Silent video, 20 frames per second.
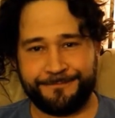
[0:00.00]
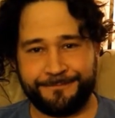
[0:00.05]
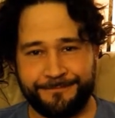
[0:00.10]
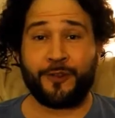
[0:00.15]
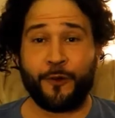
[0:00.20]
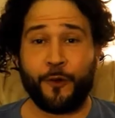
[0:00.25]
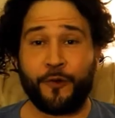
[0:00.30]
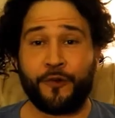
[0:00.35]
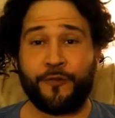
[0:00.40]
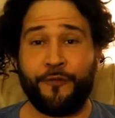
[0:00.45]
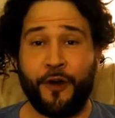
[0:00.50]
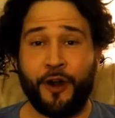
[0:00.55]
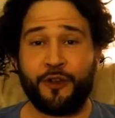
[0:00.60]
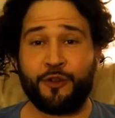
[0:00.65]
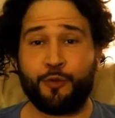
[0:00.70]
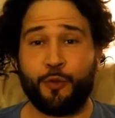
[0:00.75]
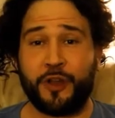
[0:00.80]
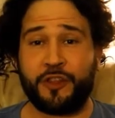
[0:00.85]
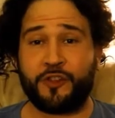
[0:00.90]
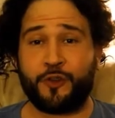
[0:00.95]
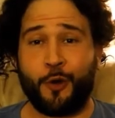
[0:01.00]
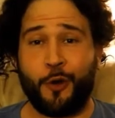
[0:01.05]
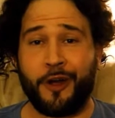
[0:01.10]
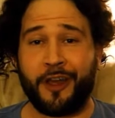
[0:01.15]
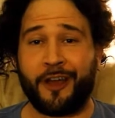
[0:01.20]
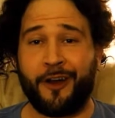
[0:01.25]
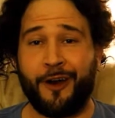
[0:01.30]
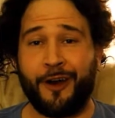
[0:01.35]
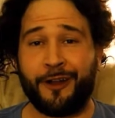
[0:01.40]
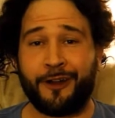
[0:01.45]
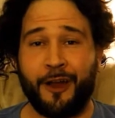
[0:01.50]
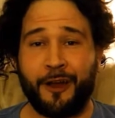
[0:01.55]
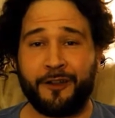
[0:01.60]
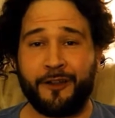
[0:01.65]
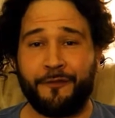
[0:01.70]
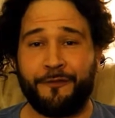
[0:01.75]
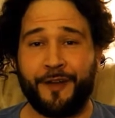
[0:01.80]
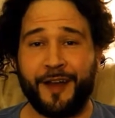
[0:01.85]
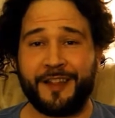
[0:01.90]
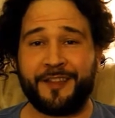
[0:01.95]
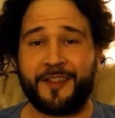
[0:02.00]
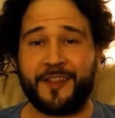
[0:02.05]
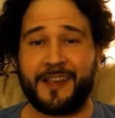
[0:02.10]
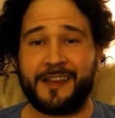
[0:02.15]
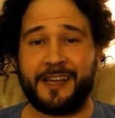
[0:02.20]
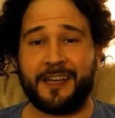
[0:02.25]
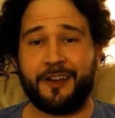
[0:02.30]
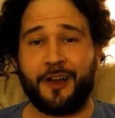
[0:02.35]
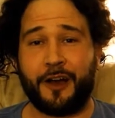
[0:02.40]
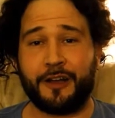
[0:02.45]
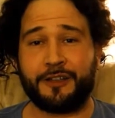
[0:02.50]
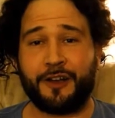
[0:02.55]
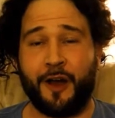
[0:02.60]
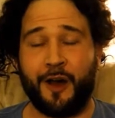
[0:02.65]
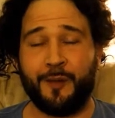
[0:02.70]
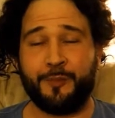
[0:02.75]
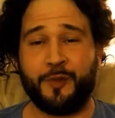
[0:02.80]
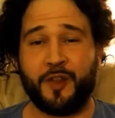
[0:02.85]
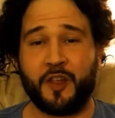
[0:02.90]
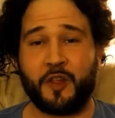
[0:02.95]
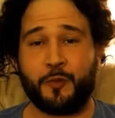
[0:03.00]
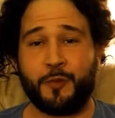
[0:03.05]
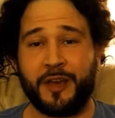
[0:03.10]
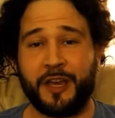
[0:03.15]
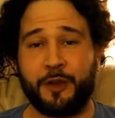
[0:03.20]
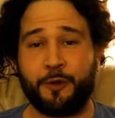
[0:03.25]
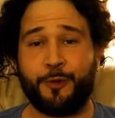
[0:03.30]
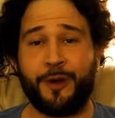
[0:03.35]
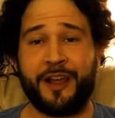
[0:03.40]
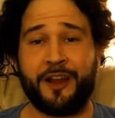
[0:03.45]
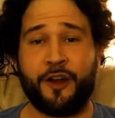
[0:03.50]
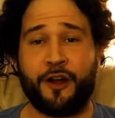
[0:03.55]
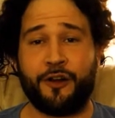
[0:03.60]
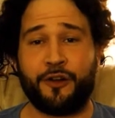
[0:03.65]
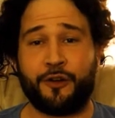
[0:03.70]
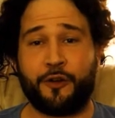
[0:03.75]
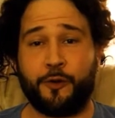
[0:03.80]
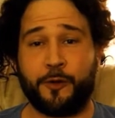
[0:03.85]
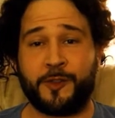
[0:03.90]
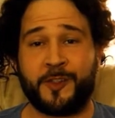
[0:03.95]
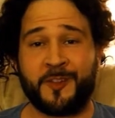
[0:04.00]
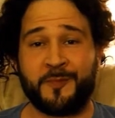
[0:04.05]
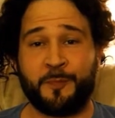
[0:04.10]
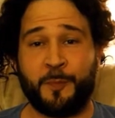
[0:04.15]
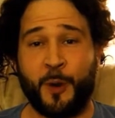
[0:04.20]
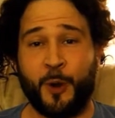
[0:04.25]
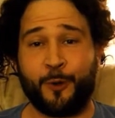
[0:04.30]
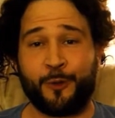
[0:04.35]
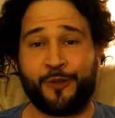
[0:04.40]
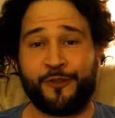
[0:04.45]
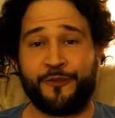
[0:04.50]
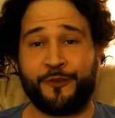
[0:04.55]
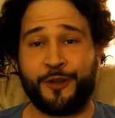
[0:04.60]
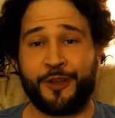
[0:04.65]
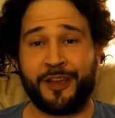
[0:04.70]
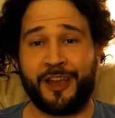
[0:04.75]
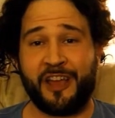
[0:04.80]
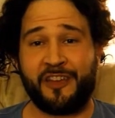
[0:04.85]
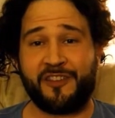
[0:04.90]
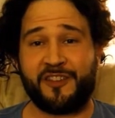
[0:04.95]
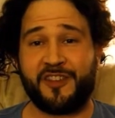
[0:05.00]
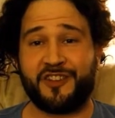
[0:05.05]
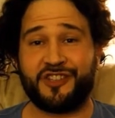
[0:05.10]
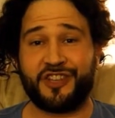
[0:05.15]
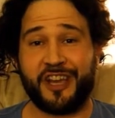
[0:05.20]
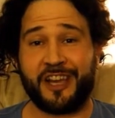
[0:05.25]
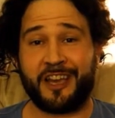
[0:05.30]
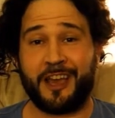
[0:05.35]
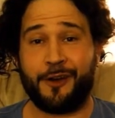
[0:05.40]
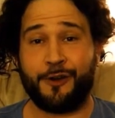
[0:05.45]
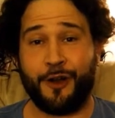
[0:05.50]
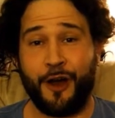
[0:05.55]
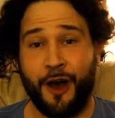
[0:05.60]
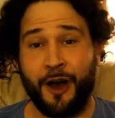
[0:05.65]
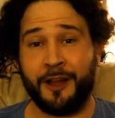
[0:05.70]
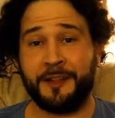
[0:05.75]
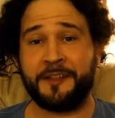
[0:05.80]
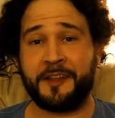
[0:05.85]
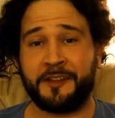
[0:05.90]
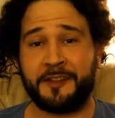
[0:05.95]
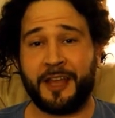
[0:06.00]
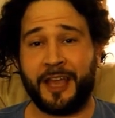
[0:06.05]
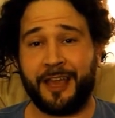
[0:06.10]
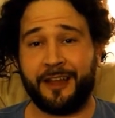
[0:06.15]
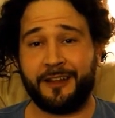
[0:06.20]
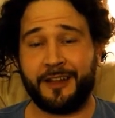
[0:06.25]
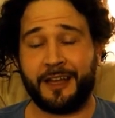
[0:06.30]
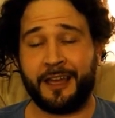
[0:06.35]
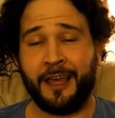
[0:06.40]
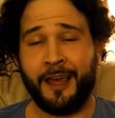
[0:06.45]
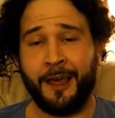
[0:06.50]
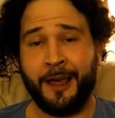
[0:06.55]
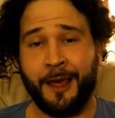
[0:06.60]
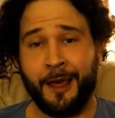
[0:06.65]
So as far as what's going on thefightcity.com this week, great articles and posts for you guys to check out on the daily.